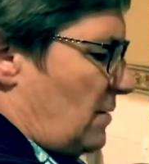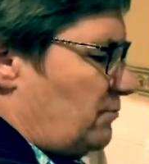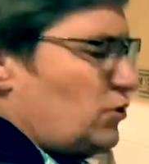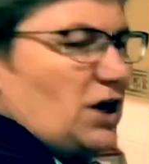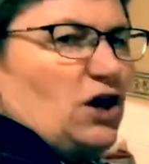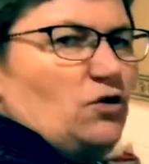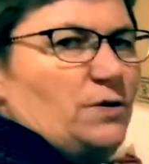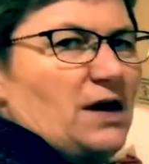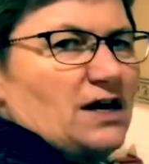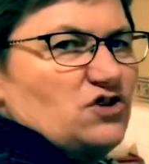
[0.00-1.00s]
put a little
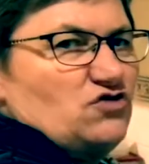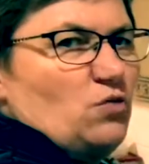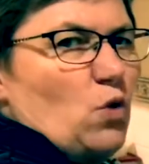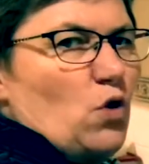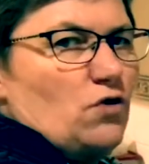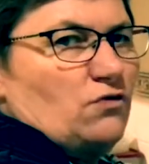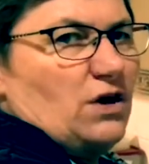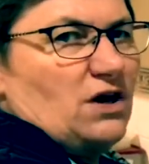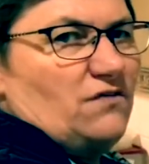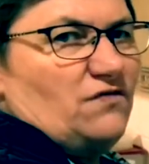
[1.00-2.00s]
bit extra water
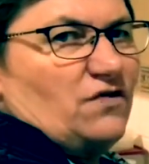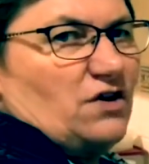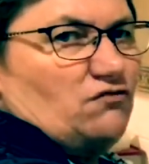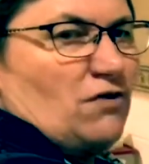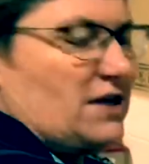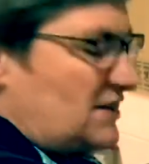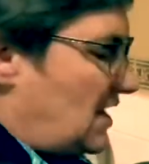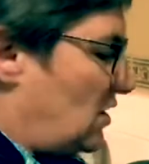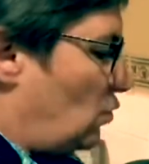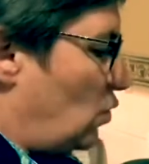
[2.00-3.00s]
in if it runs
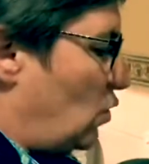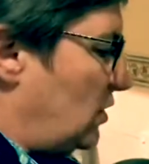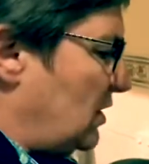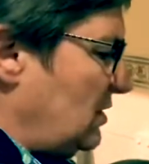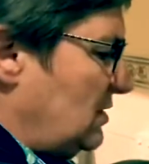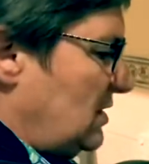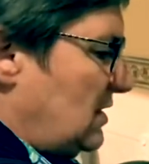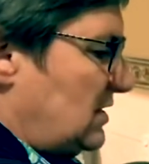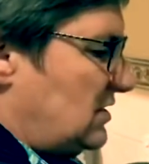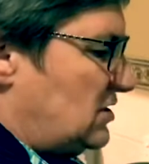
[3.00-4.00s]
out of water.
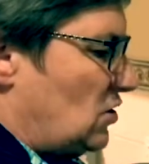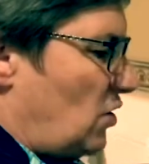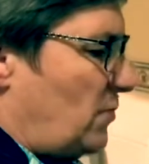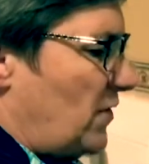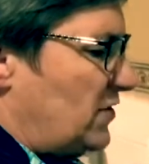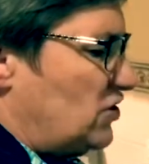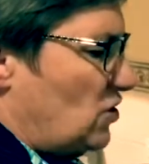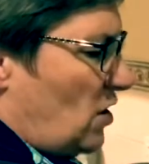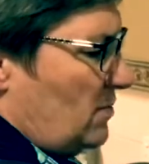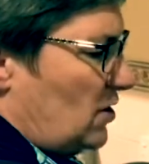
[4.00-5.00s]
So by the
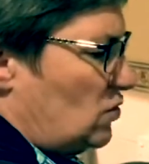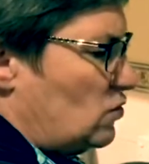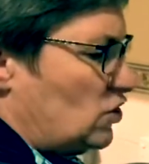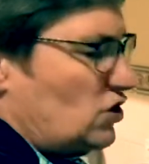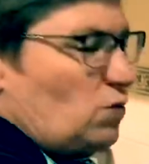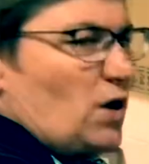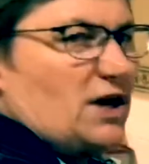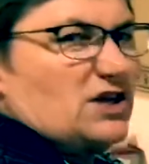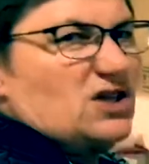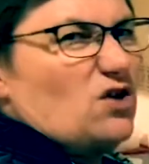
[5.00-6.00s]
time it cooks,
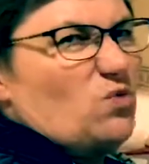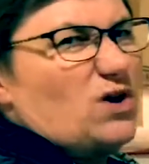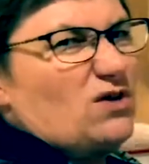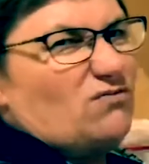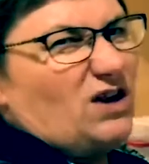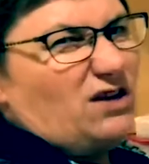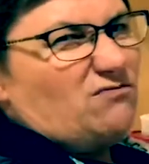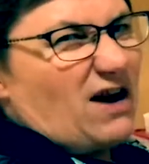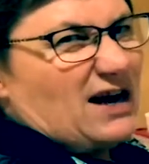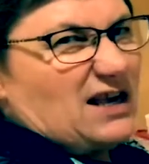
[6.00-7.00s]
don't want it really
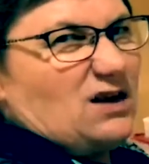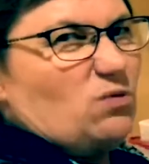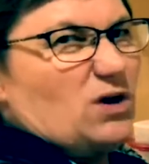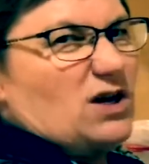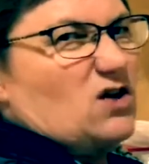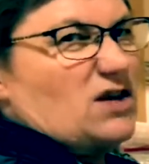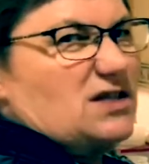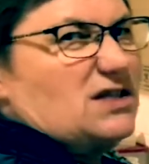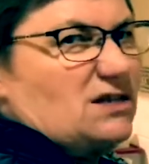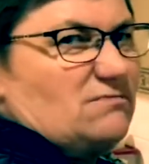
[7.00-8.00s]
runny, you want it
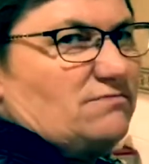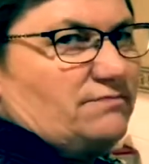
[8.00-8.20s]
nice and,